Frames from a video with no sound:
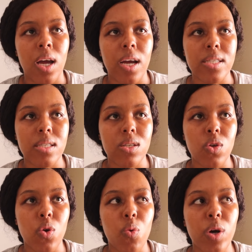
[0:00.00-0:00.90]
it's,
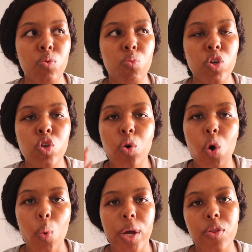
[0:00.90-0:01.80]
you know, when you're
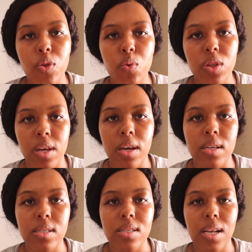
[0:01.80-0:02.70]
going through
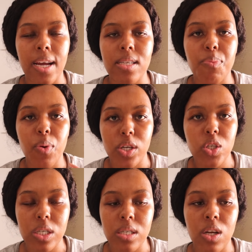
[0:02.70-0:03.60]
things like
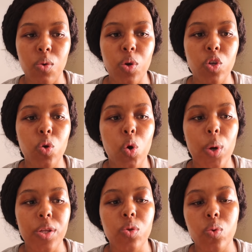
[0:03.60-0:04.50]
depression, and when you're
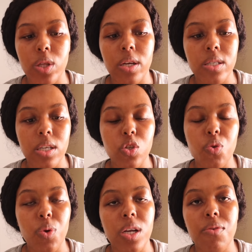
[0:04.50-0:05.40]
going through things that you're
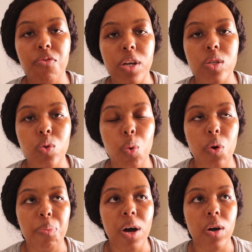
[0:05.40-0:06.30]
really afraid to talk
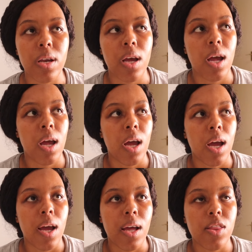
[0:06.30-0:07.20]
about,
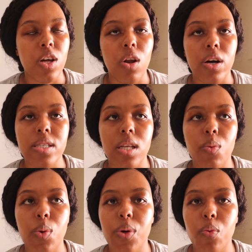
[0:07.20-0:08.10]
the last thing
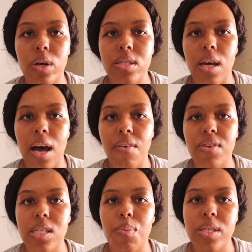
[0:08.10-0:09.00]
we would want to have
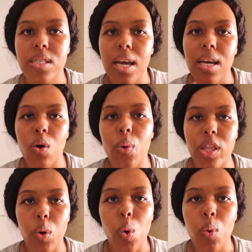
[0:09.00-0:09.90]
is someone taking away
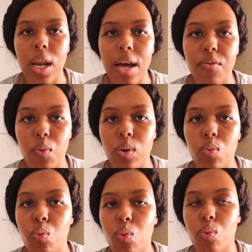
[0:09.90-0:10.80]
their own life,
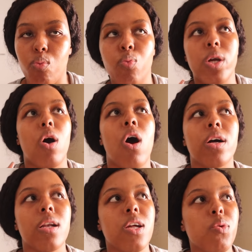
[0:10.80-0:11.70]
when we
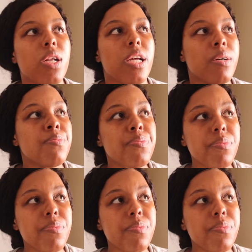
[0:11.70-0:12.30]
are literally